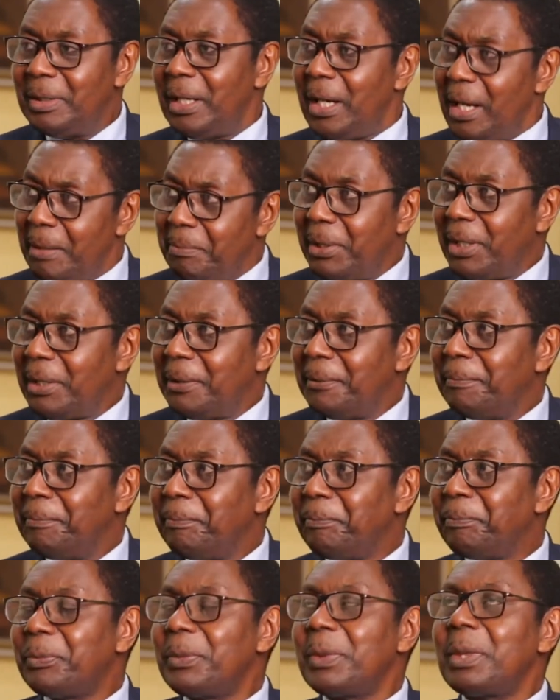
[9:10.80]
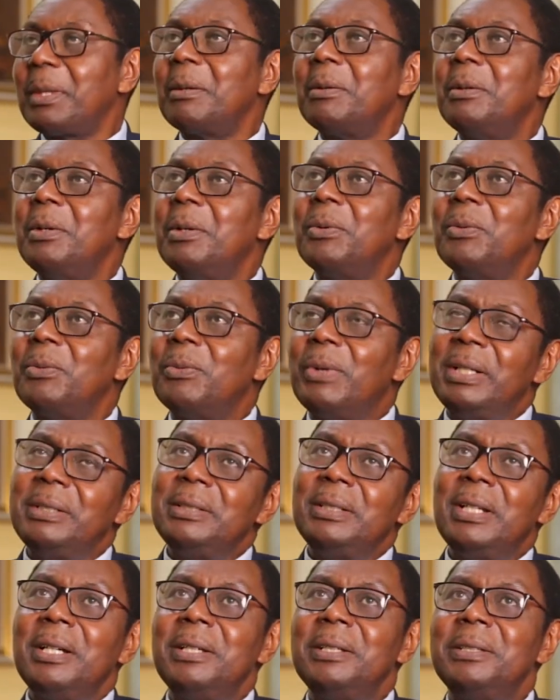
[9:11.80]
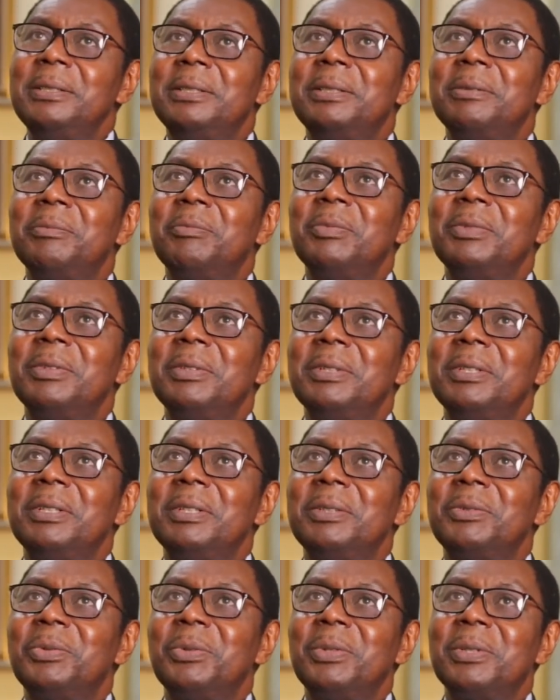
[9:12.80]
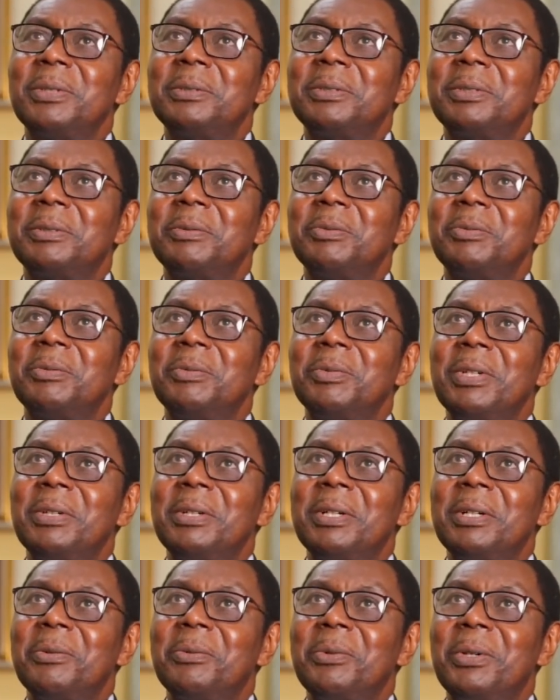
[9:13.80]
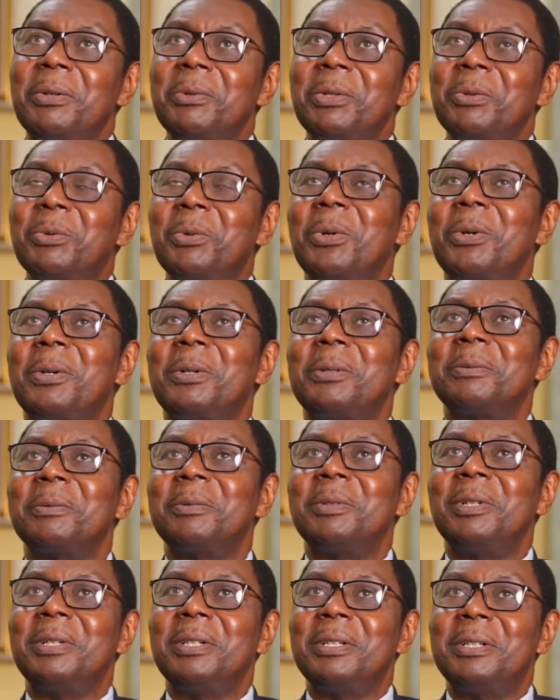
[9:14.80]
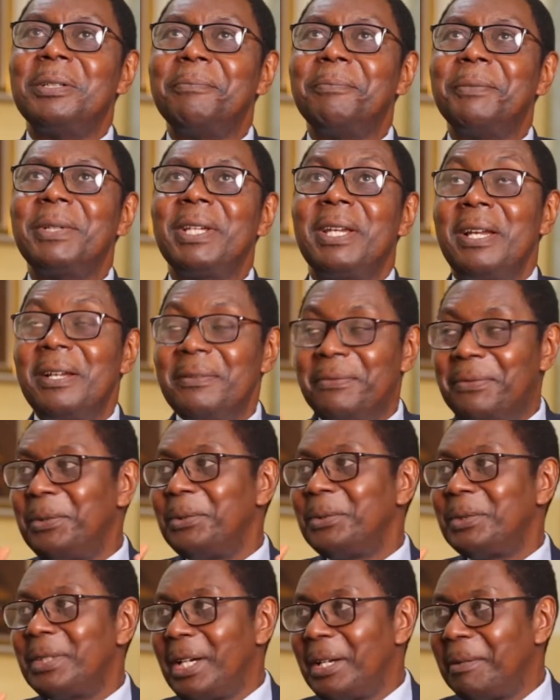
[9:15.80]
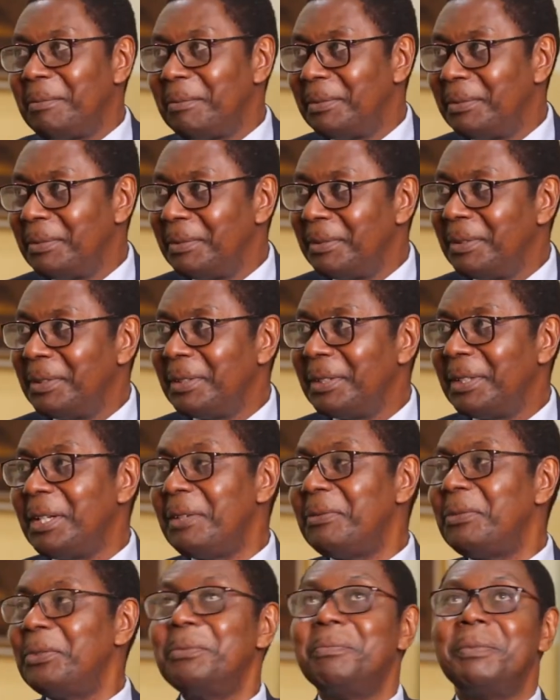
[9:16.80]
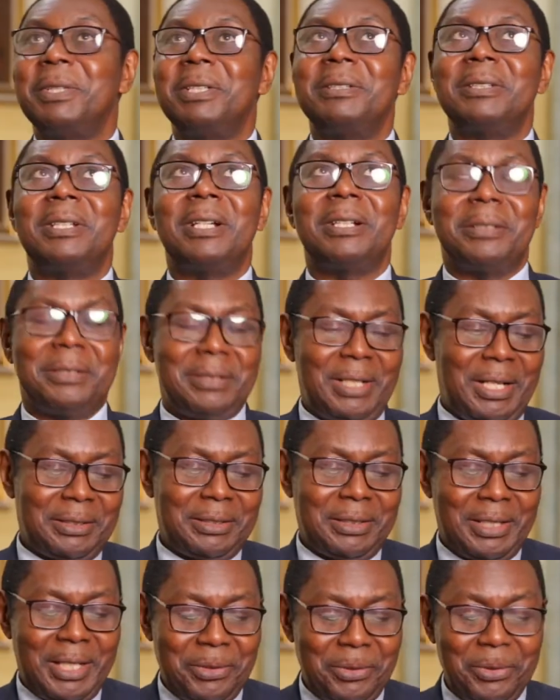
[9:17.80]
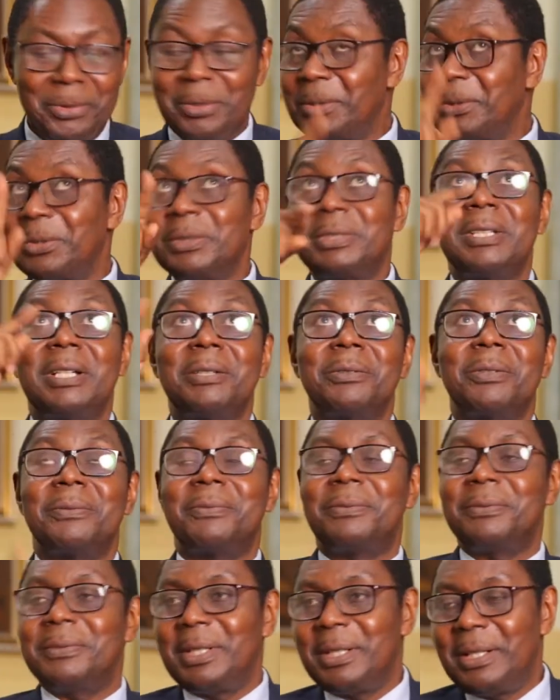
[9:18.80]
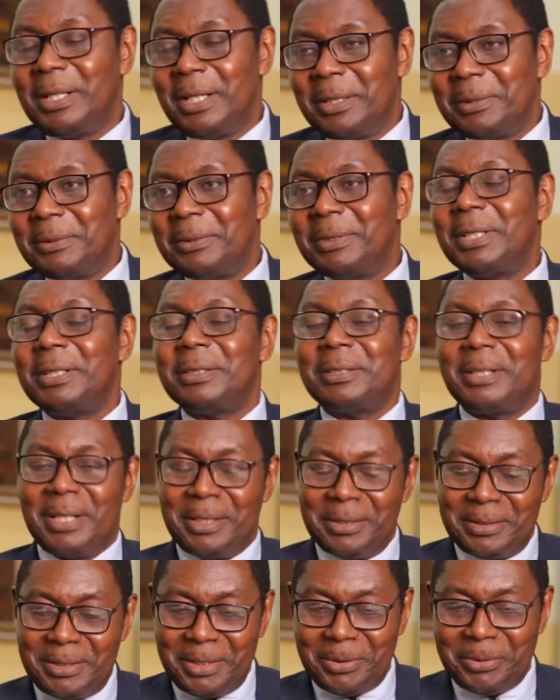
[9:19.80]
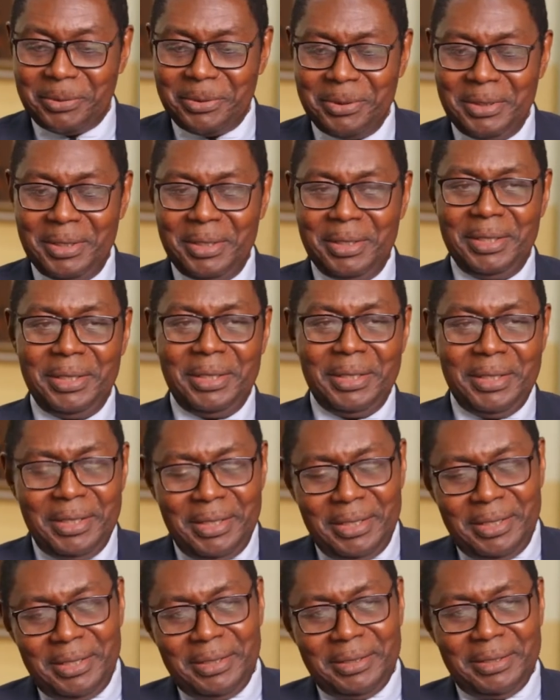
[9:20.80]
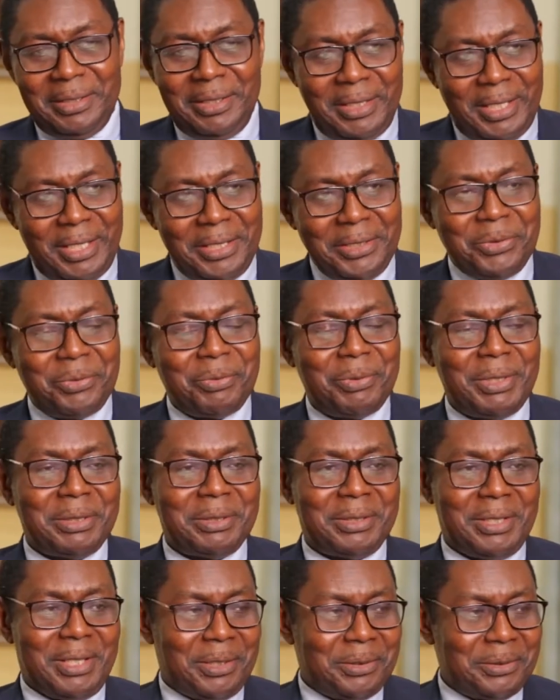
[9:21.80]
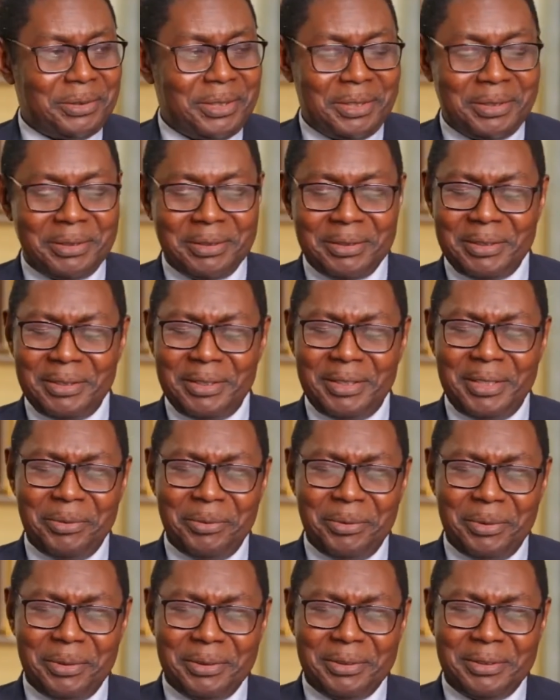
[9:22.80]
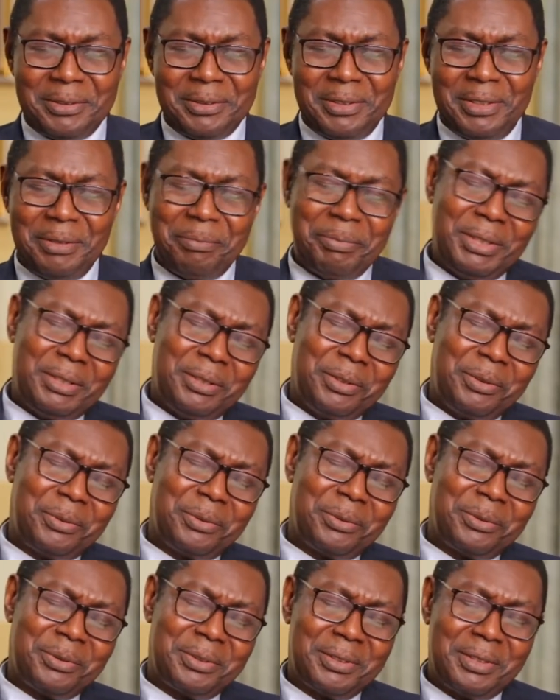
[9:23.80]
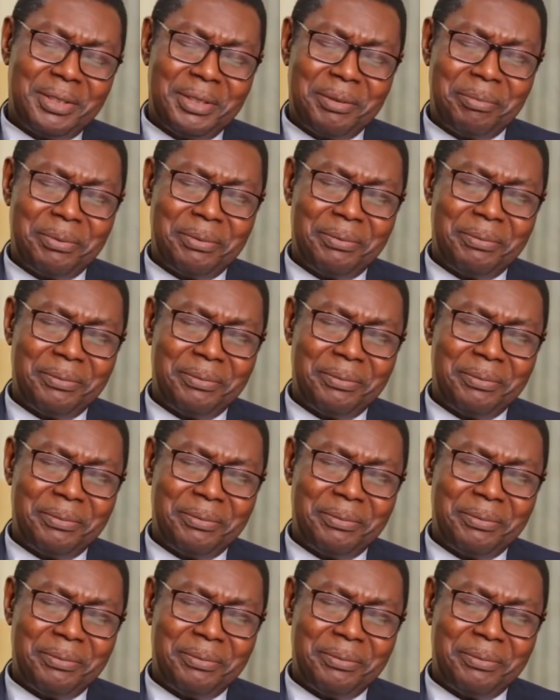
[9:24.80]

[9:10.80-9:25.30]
Upper. One night, it was what we call curfew time. Curfew means that at 9 o'clock you turn off the light. Yes, lights out. The lights went out and I was slipping into sleep.